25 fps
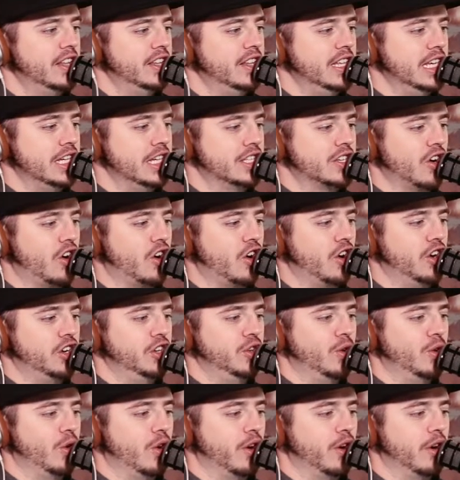These are
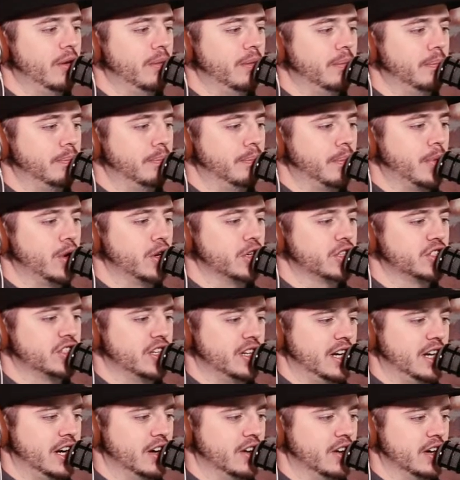your
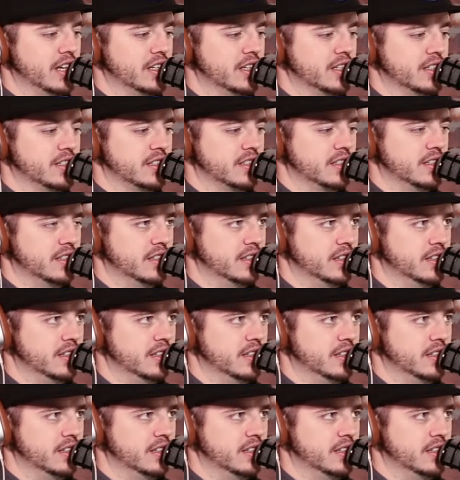mercenaries.